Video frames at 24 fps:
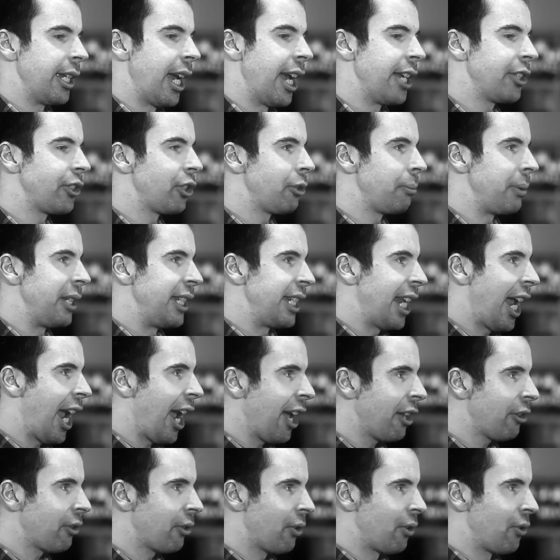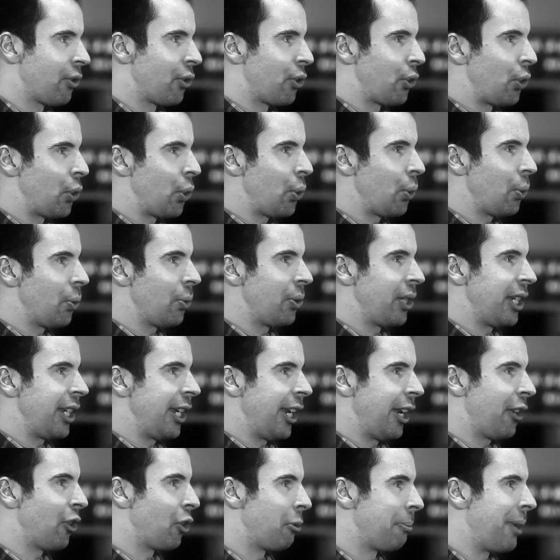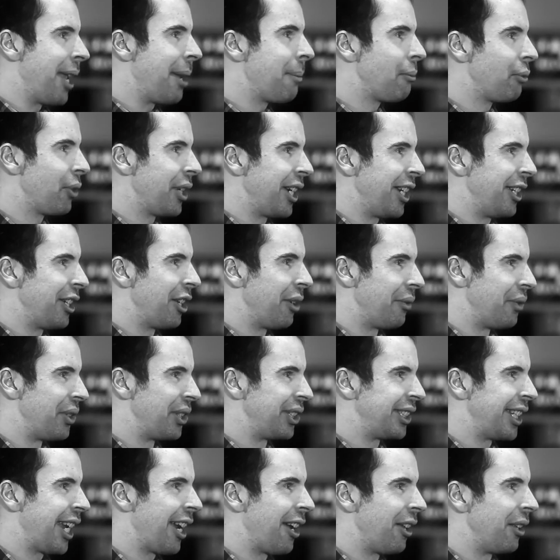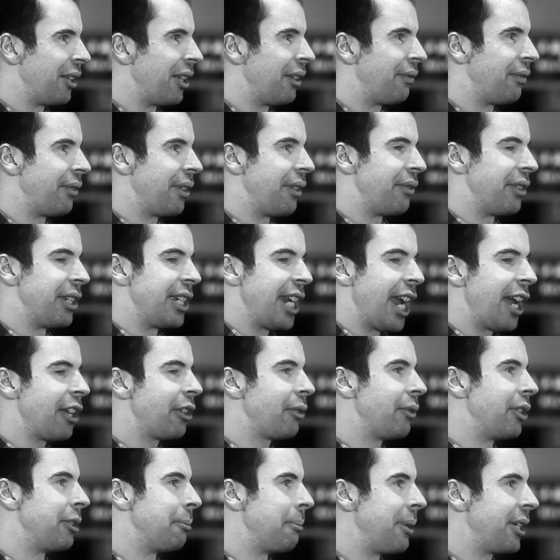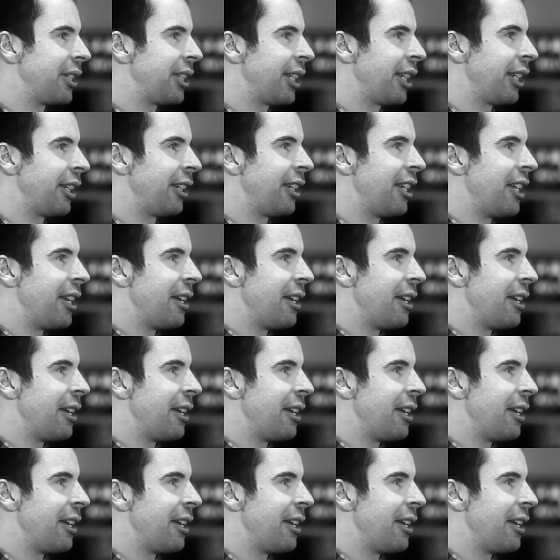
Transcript: has to be tethered to the inner membrane of the cell. If the tether is missing,